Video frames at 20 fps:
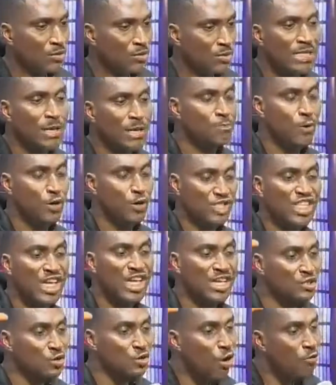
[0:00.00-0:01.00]
The
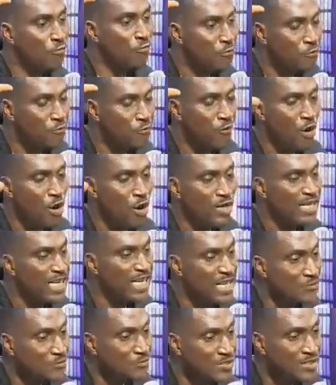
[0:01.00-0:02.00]
purchase of four
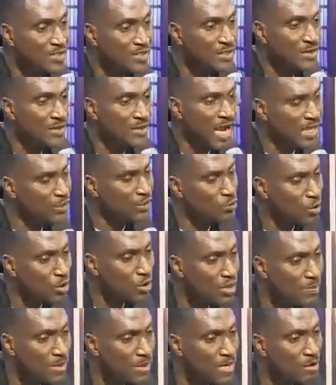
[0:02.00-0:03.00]
lifts, and you know
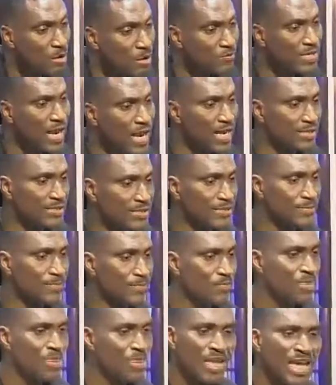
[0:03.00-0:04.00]
the meaning of that.
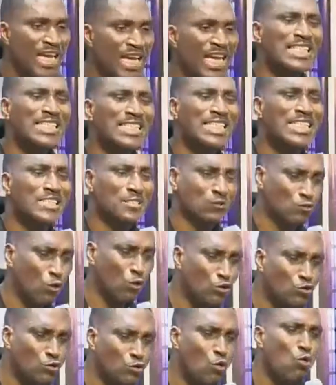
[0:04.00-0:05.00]
It is
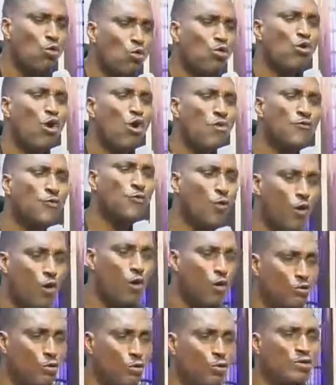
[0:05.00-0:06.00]
those who love
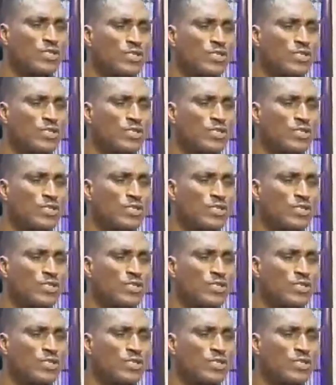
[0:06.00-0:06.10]
God who